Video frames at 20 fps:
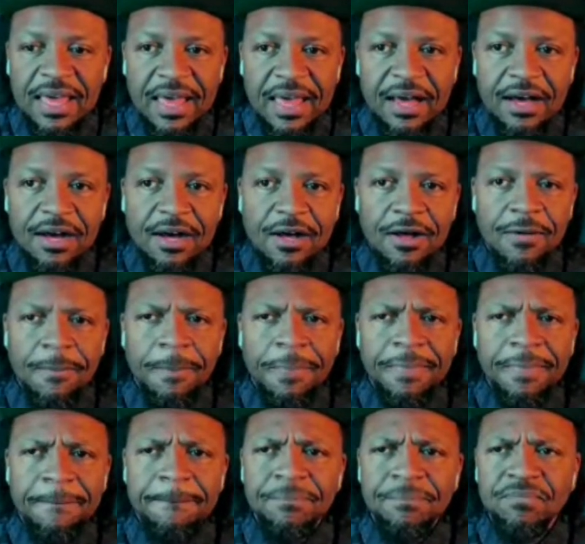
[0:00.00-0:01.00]
And
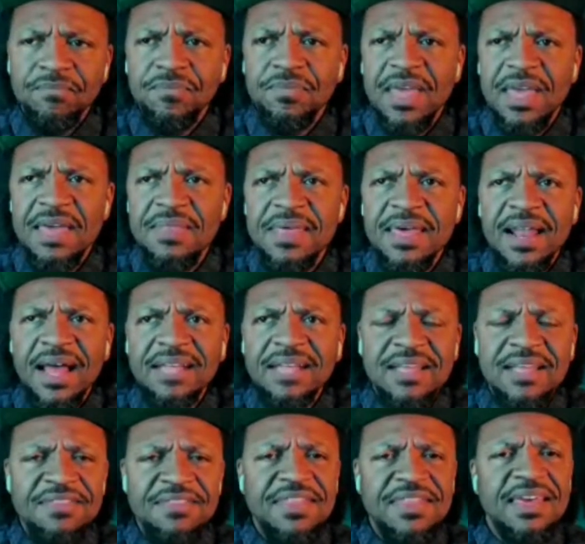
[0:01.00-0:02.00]
then
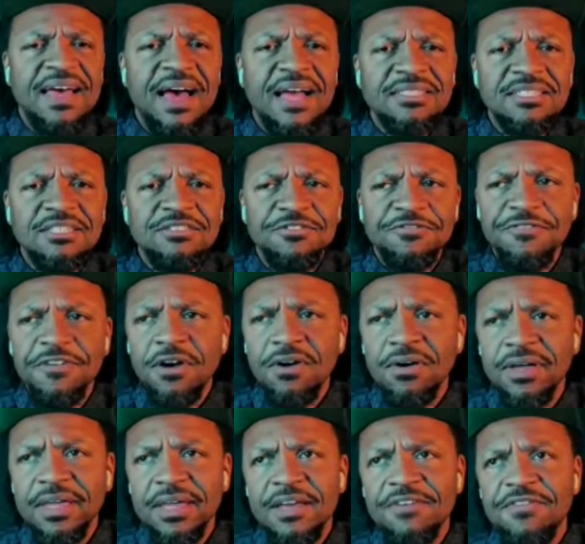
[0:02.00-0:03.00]
I think I just
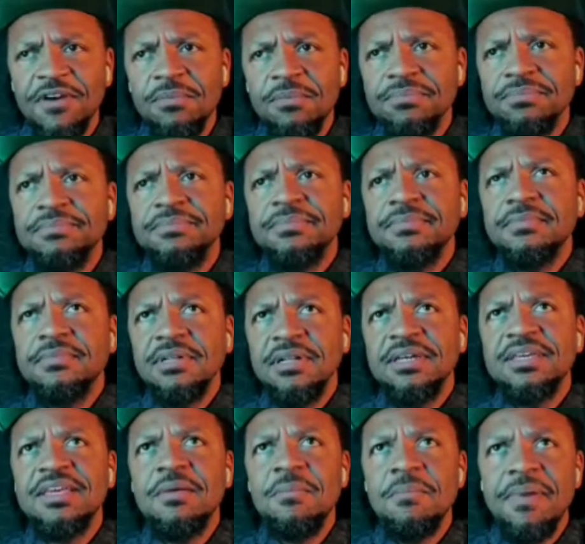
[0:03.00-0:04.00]
felt, if I'm
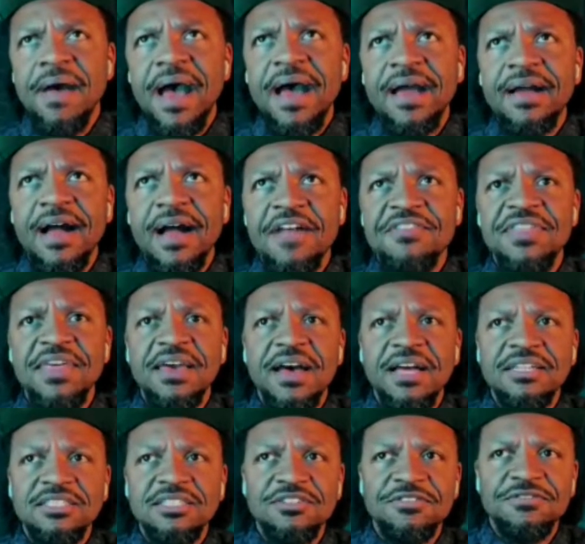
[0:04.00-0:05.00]
looking back, I think
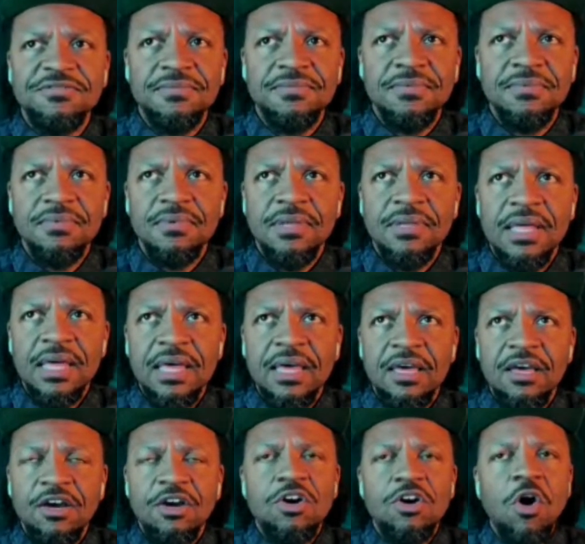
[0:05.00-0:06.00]
I just,
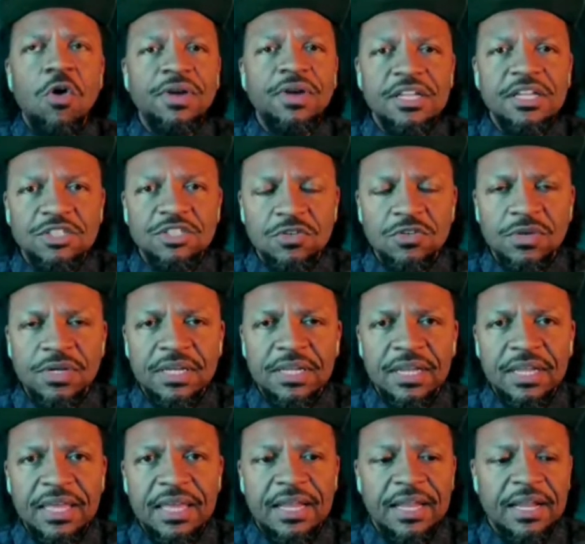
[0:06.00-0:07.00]
going into it,
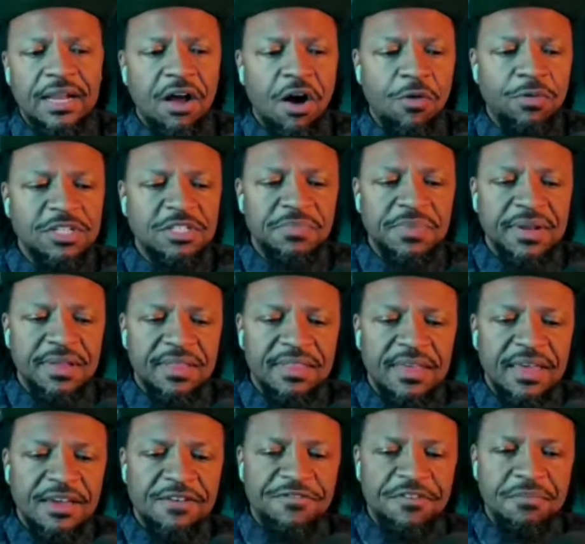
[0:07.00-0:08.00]
it had always been a
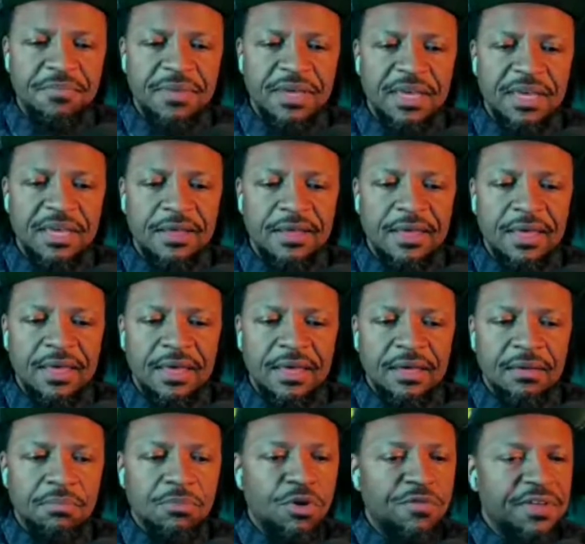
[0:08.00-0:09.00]
thing for me.
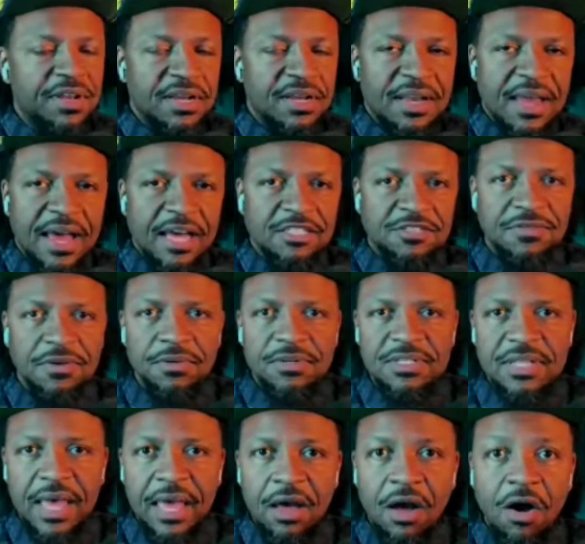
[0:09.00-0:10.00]
Moving to Nashville was
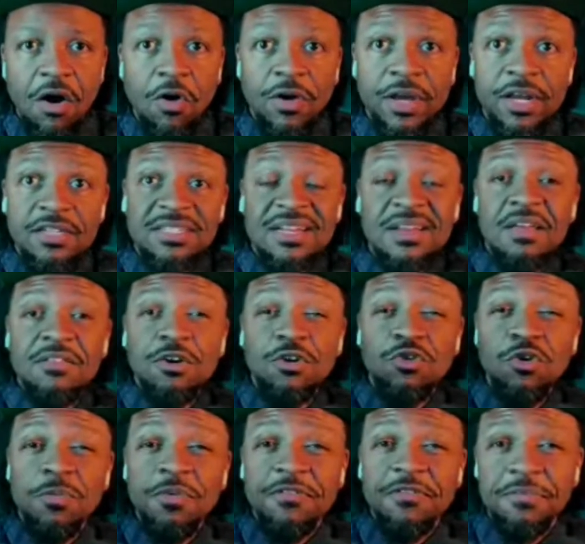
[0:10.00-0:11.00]
like, oh, here's another
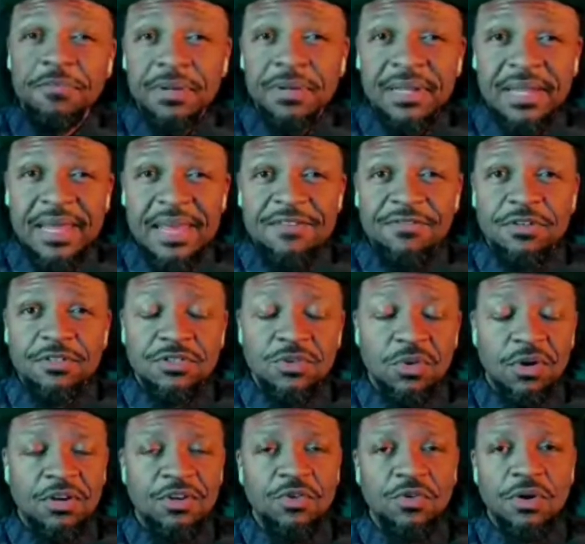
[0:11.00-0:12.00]
group of believers who
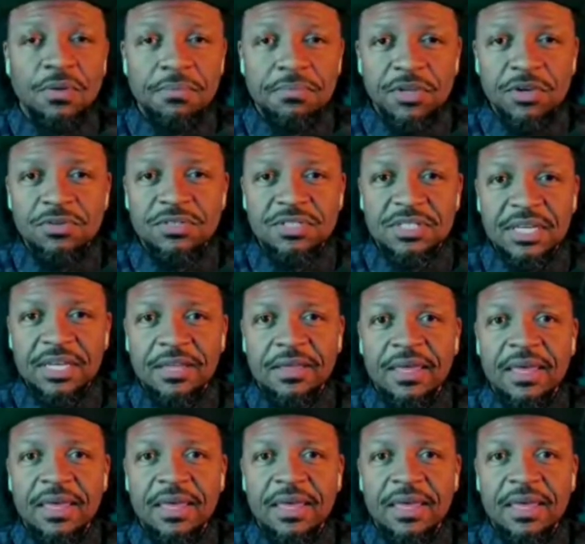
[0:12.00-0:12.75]
are doing music